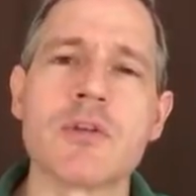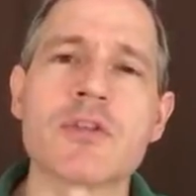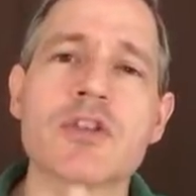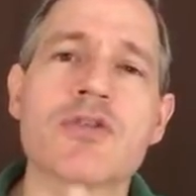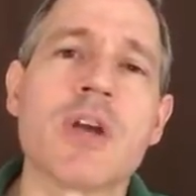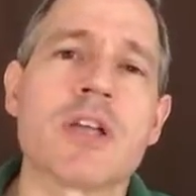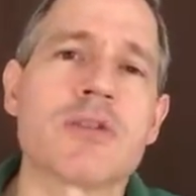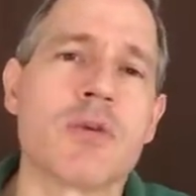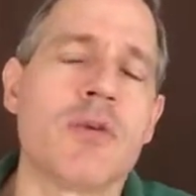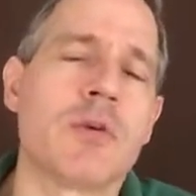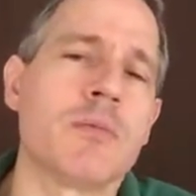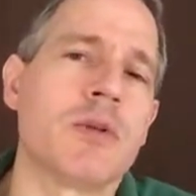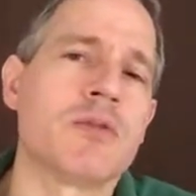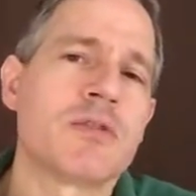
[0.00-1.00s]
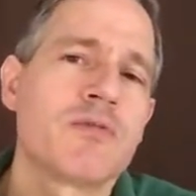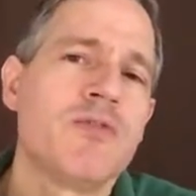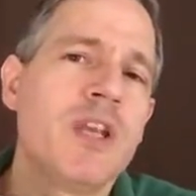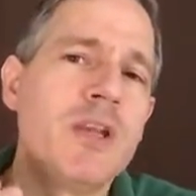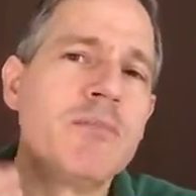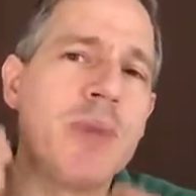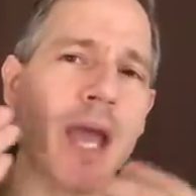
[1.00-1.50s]
those stress hormones
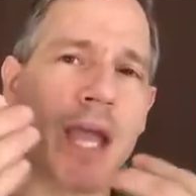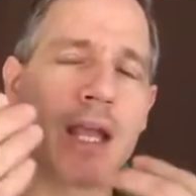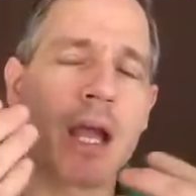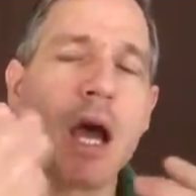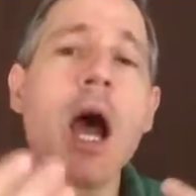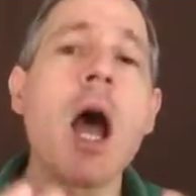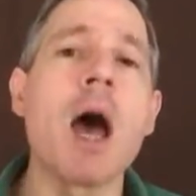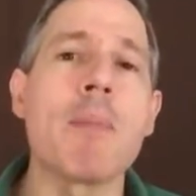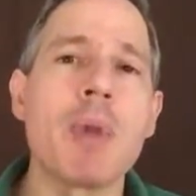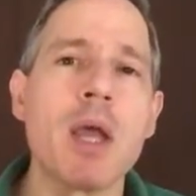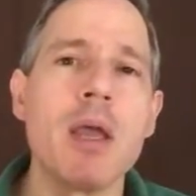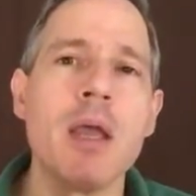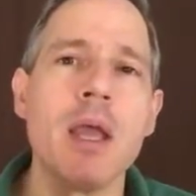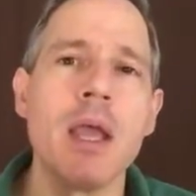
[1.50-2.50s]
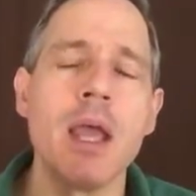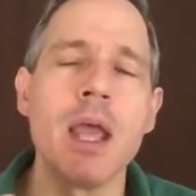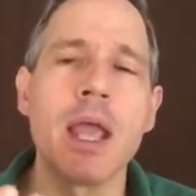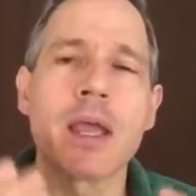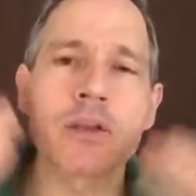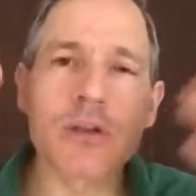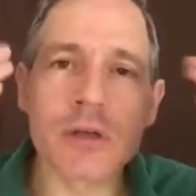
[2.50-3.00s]
feed back up
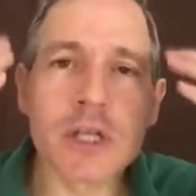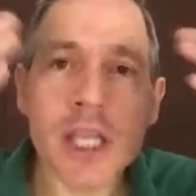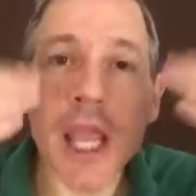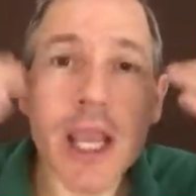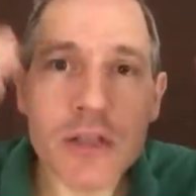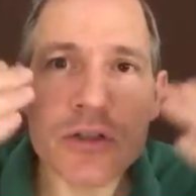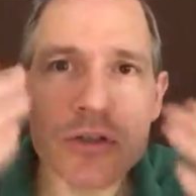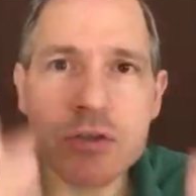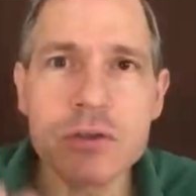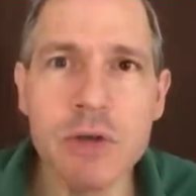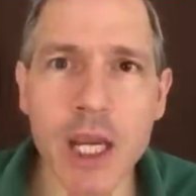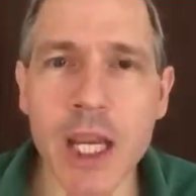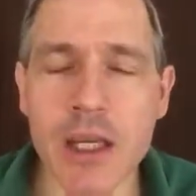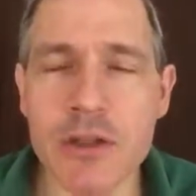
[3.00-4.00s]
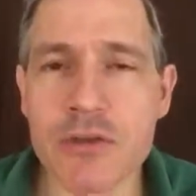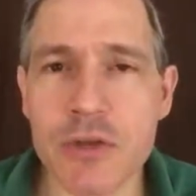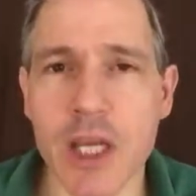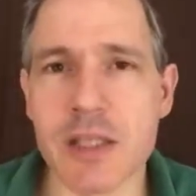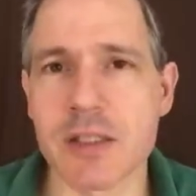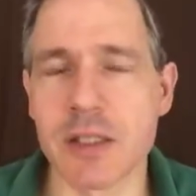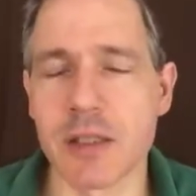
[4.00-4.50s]
and create
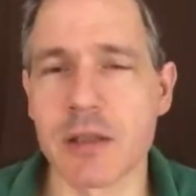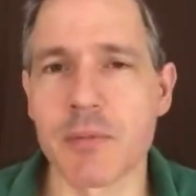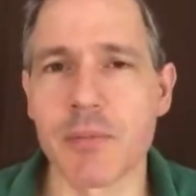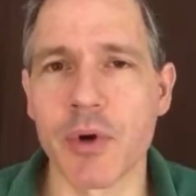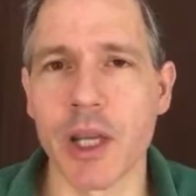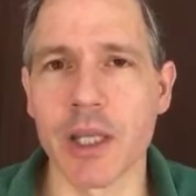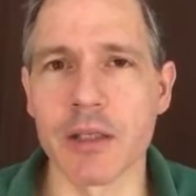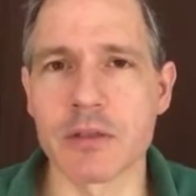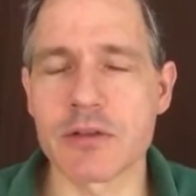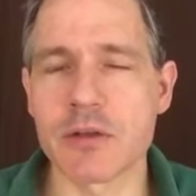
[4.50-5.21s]
stress in the brain.